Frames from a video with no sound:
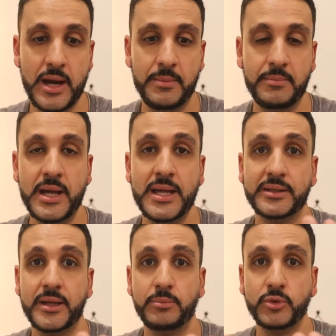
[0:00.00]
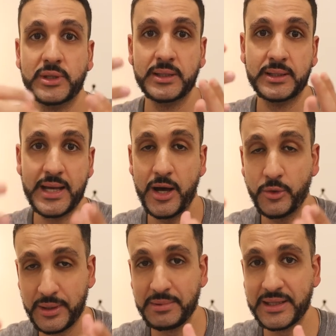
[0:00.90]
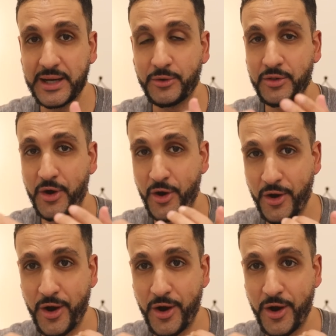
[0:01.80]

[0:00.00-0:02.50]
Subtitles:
I'm doubling down on the